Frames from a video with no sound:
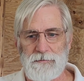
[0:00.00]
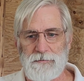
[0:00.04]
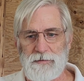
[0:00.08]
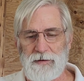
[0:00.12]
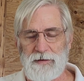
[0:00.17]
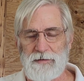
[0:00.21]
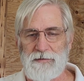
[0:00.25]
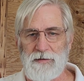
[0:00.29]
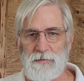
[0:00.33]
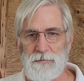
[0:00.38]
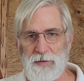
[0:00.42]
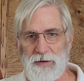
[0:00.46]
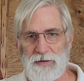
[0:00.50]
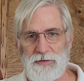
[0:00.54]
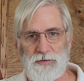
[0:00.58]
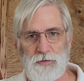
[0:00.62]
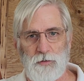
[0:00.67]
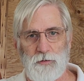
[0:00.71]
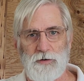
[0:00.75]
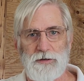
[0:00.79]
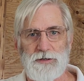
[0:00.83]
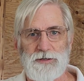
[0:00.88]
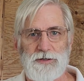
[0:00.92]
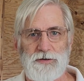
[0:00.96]
it's in my
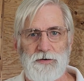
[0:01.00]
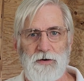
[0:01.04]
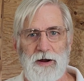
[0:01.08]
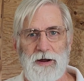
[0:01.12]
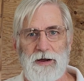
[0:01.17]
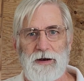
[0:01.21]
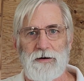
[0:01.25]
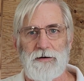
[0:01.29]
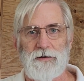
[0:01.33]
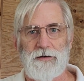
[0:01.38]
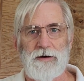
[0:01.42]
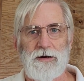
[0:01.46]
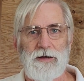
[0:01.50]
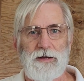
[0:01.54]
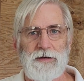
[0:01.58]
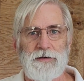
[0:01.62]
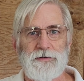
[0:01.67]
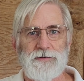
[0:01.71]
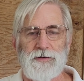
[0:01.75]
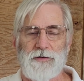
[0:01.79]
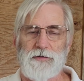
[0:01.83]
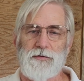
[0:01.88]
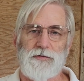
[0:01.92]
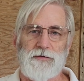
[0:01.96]
storage trailer,
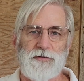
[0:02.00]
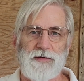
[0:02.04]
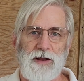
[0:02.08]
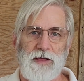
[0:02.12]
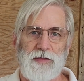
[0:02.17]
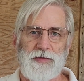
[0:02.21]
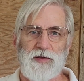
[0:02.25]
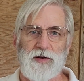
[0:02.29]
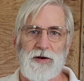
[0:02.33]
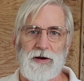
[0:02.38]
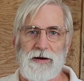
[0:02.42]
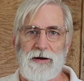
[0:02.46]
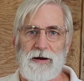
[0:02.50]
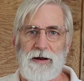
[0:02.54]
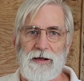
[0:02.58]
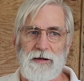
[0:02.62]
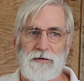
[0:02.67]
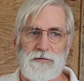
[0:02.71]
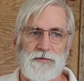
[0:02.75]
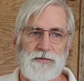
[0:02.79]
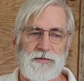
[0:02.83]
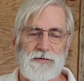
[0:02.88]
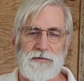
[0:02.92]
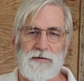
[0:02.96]
so there's nothing
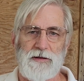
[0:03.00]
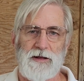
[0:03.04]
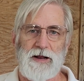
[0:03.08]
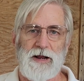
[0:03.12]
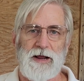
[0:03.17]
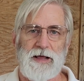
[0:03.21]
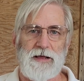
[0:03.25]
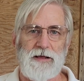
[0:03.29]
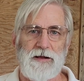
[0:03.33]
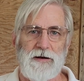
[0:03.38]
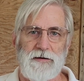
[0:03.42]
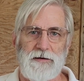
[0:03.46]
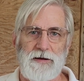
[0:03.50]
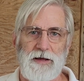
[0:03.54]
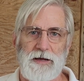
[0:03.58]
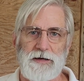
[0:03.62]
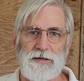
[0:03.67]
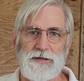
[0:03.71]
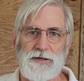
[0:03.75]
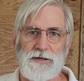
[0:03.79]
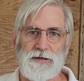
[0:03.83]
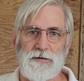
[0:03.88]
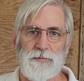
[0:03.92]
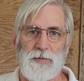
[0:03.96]
else that it can
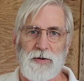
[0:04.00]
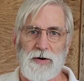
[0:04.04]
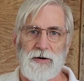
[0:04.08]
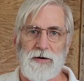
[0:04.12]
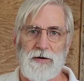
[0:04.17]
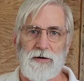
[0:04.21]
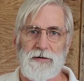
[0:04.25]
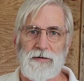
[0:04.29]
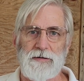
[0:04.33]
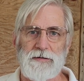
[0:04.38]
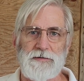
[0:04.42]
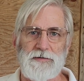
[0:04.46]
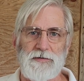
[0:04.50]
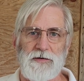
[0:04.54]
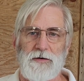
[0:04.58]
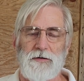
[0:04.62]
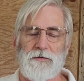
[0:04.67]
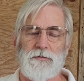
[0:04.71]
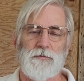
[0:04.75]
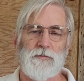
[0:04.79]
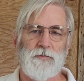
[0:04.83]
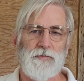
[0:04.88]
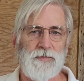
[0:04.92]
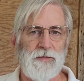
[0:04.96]
touch to burn,
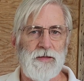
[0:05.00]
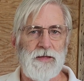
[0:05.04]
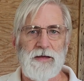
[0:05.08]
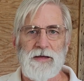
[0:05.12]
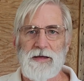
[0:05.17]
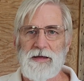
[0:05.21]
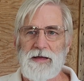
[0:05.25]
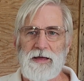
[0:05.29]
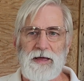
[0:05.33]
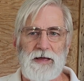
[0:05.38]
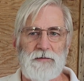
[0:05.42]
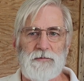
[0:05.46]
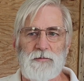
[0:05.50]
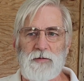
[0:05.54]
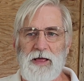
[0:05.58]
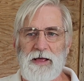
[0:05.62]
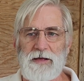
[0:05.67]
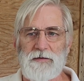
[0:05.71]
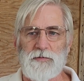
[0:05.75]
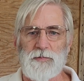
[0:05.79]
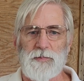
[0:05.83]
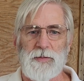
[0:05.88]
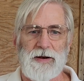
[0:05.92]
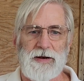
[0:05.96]
so it
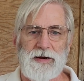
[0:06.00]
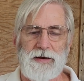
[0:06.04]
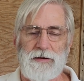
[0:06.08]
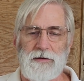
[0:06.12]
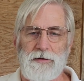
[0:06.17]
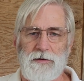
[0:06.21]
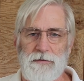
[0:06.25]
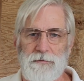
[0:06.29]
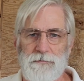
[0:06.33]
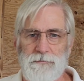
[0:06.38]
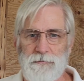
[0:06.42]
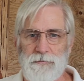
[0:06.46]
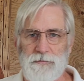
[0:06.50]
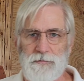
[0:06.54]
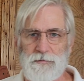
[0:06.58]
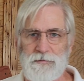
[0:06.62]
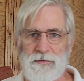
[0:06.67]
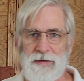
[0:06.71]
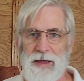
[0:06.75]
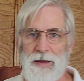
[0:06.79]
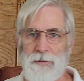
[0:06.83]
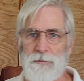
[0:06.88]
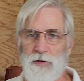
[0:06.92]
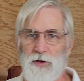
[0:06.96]
has plenty of
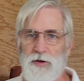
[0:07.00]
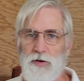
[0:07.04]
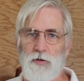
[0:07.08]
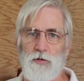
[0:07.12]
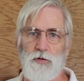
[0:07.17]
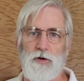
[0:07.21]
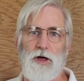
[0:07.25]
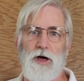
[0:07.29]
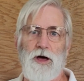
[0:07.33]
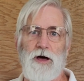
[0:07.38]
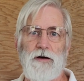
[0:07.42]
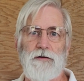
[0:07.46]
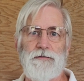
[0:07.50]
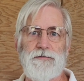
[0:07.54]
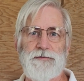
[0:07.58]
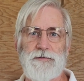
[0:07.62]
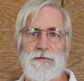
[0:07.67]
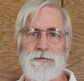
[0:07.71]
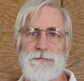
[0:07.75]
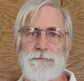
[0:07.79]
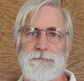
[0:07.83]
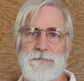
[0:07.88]
time to cool off.